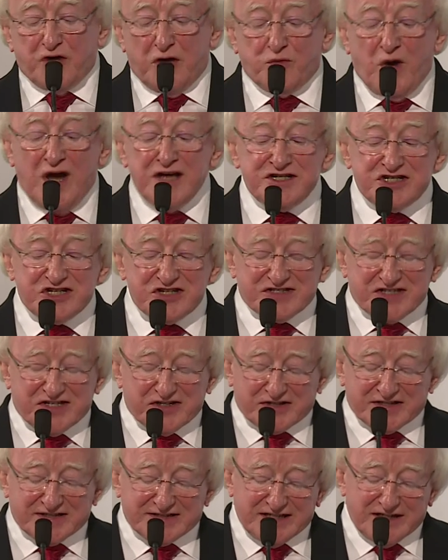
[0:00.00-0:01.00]
if we were to
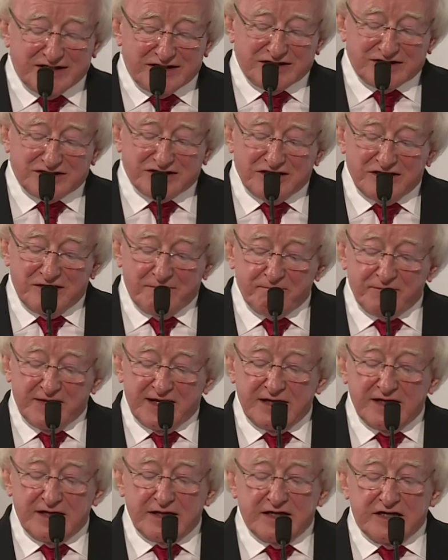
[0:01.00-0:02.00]
succeed
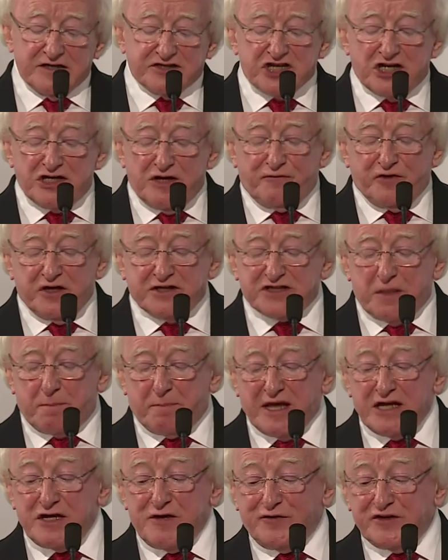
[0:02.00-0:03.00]
in delivering the
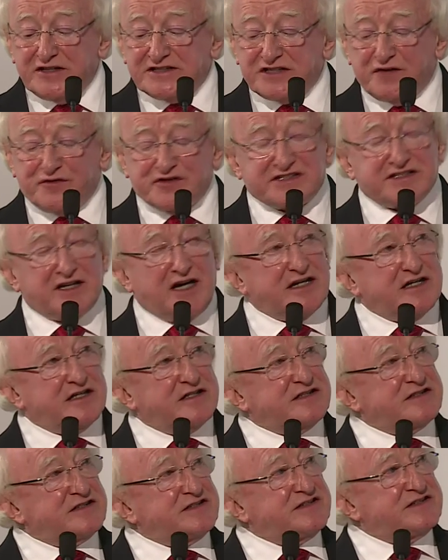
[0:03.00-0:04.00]
benefits of
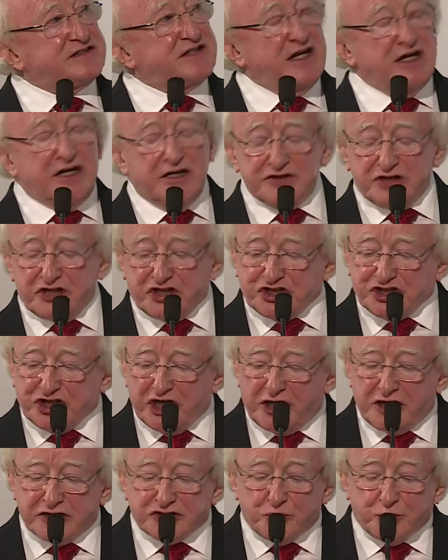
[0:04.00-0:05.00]
science, the
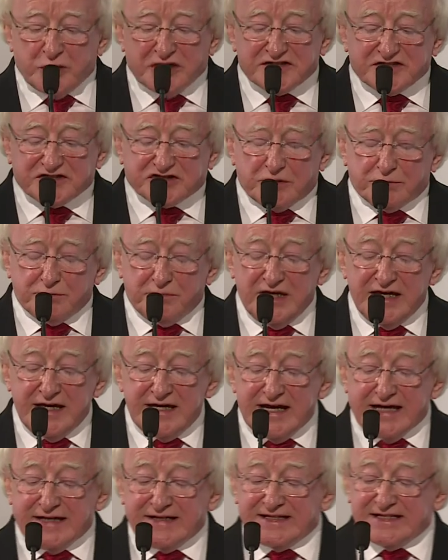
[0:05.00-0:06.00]
shared wisdom,
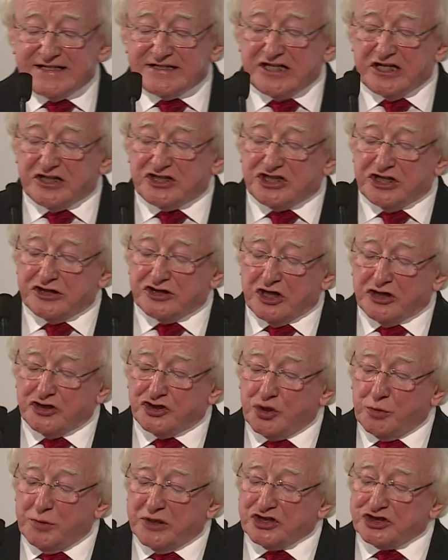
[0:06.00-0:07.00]
instinct, and
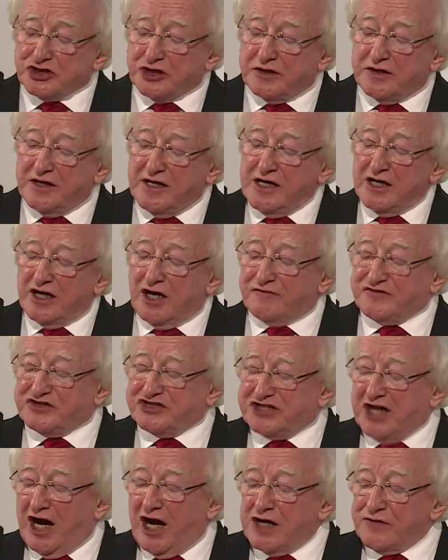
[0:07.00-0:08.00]
intuition
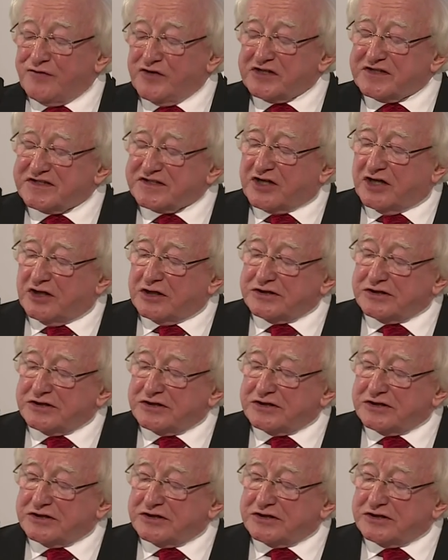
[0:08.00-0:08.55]
of diverse